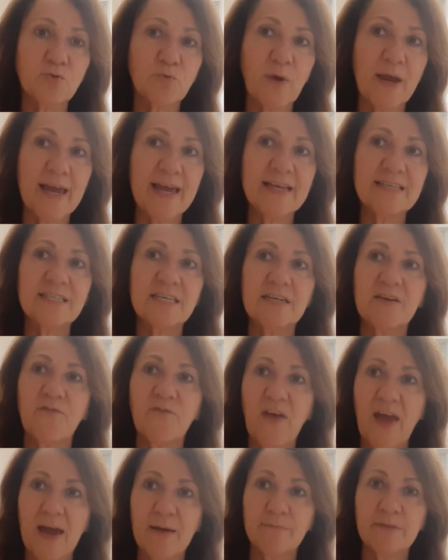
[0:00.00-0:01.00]
raised in a
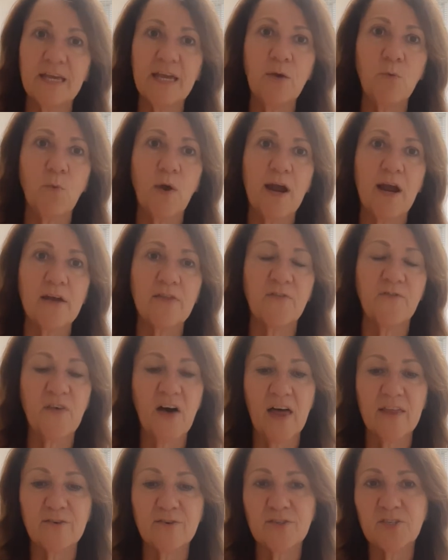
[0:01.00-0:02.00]
family where the
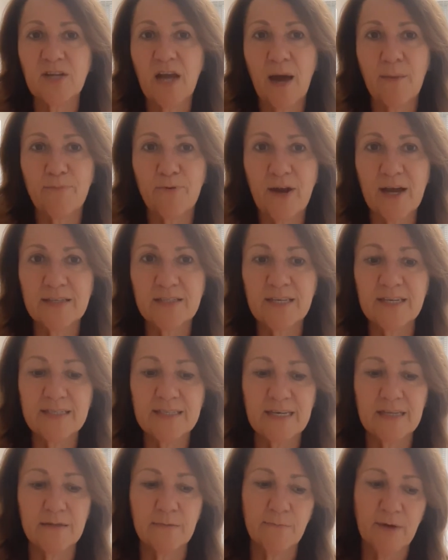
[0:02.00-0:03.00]
father is not present
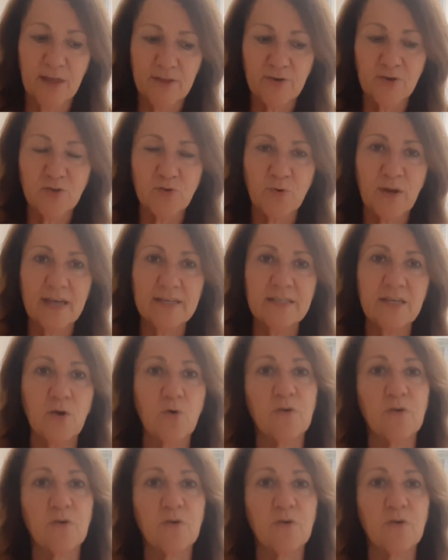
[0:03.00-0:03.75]
and the mother is raising,